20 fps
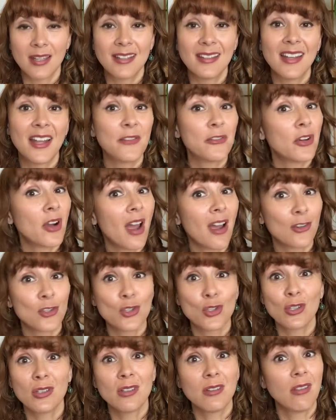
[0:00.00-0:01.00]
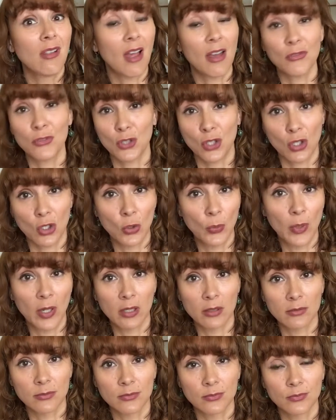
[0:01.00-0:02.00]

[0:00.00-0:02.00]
never actually left Cuba.